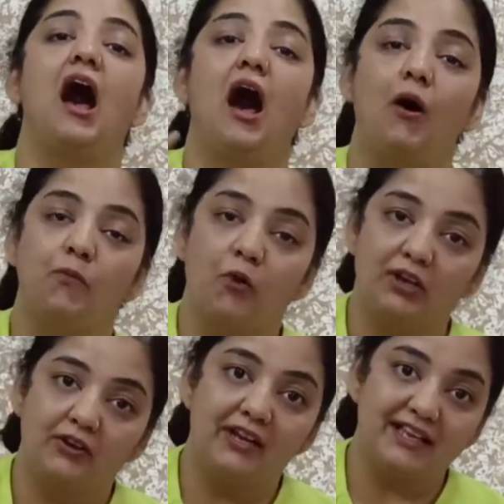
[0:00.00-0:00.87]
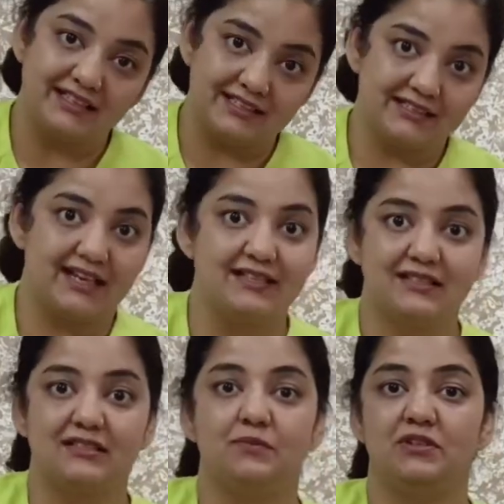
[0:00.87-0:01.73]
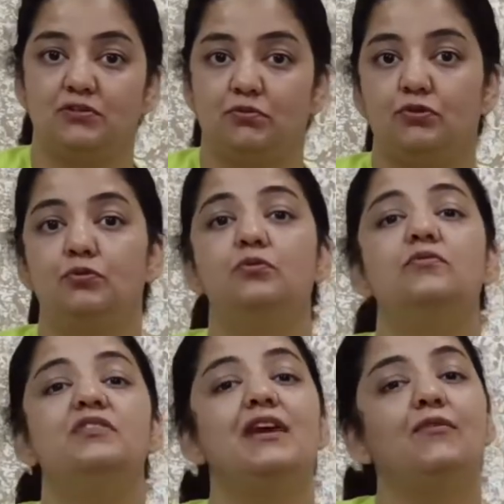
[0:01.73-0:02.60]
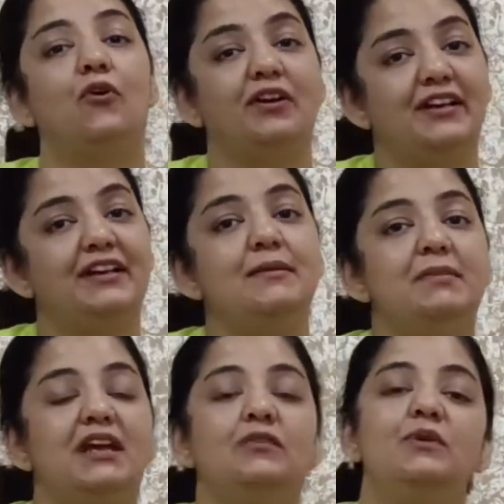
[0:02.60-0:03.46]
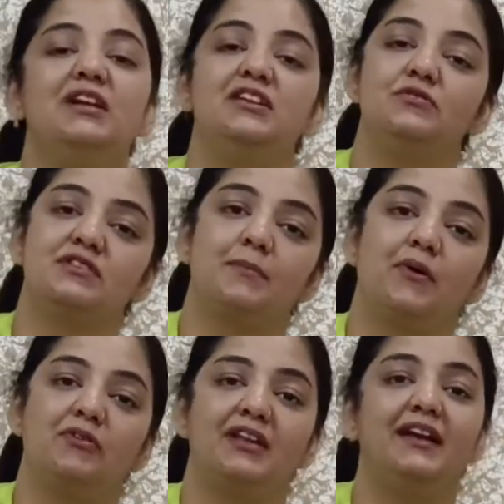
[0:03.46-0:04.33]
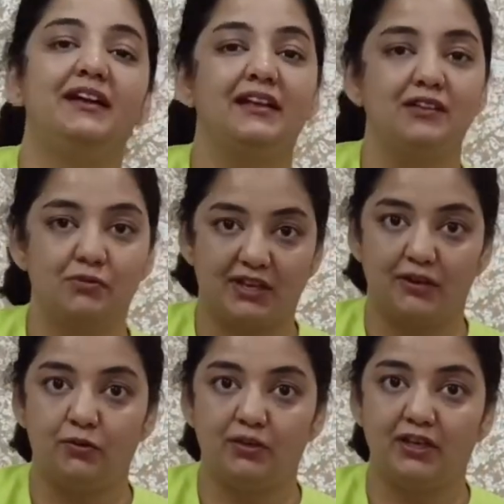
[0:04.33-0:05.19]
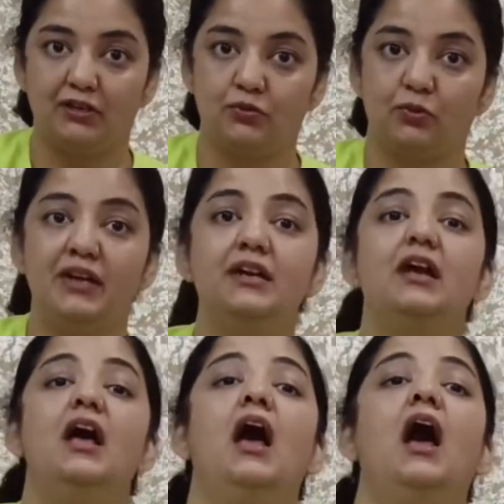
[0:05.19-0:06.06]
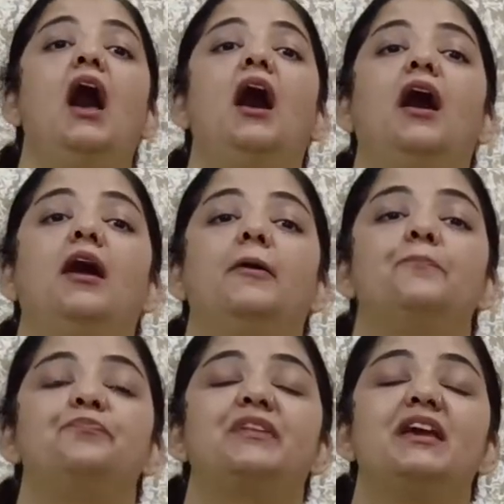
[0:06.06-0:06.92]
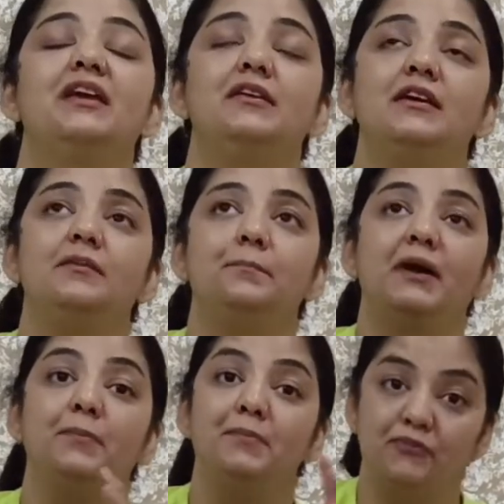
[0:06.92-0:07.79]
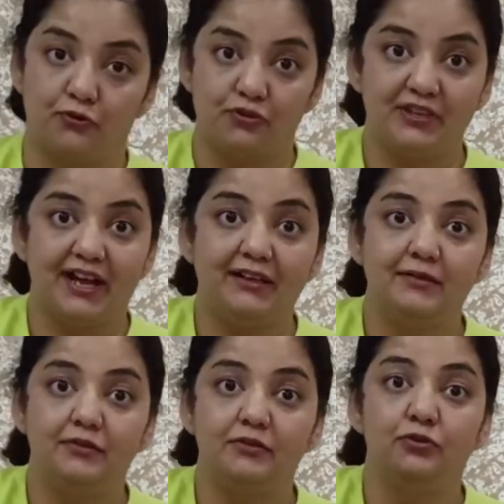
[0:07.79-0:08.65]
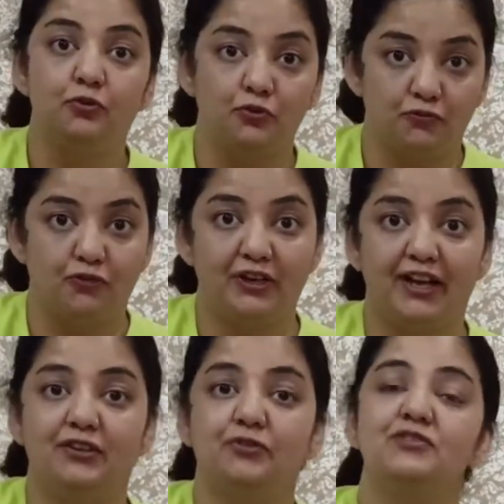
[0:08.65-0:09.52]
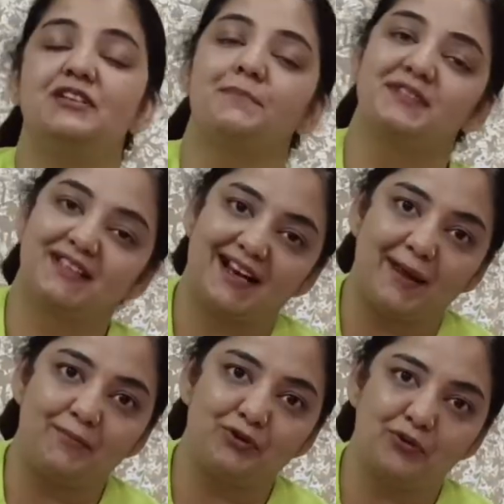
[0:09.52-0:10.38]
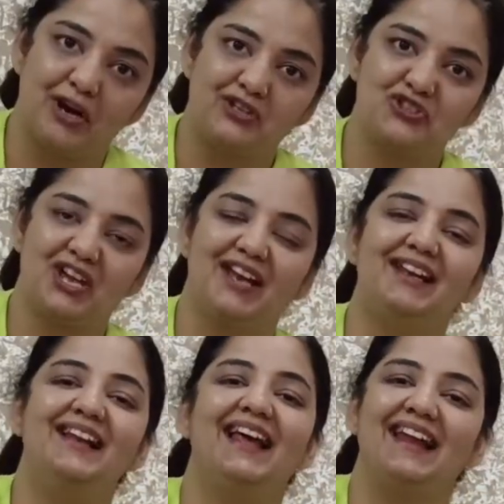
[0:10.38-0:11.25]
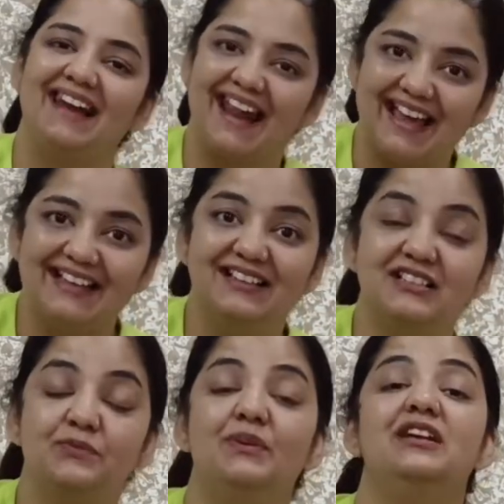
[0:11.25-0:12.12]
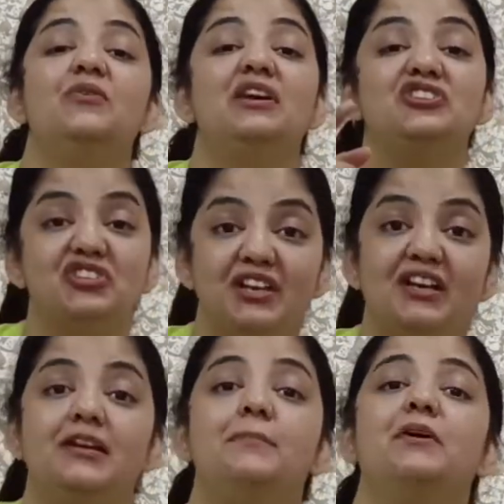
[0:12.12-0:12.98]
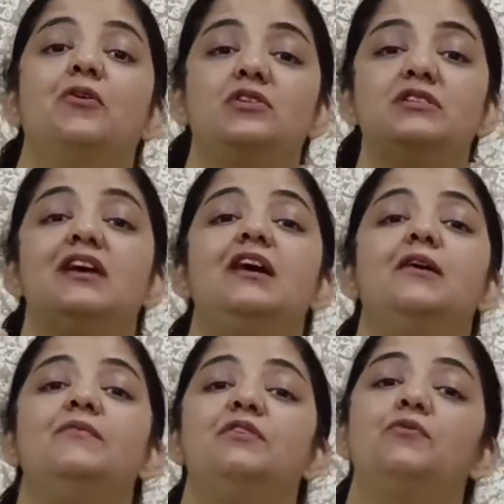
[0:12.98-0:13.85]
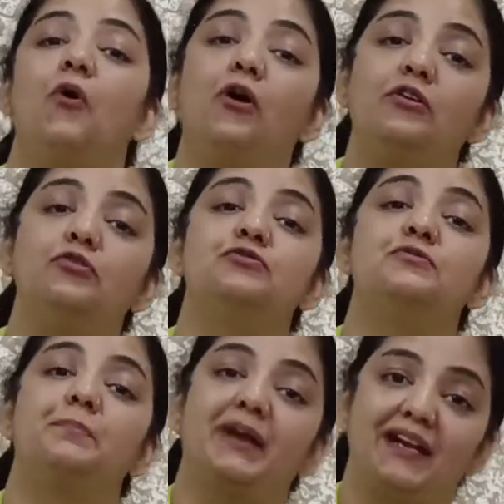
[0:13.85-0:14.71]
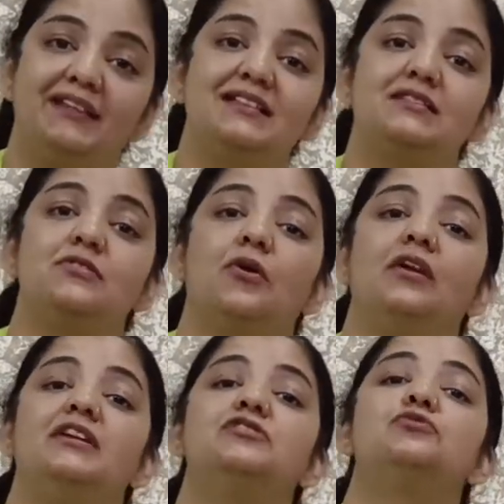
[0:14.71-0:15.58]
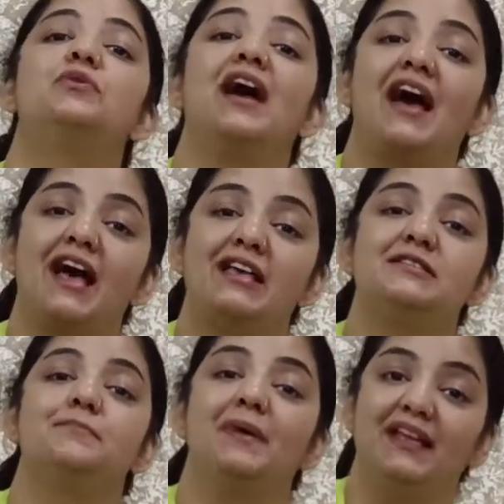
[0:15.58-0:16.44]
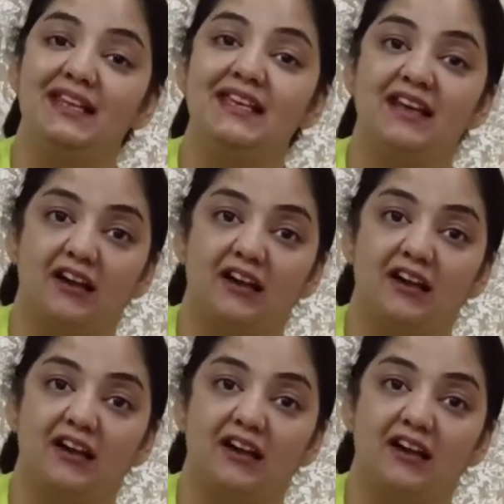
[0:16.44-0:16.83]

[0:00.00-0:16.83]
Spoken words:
what all exercises we should do. We have already made videos about that and you can look into it. But before that, don't forget to subscribe to our channel and like this video and share it, because we want to spread this knowledge to as many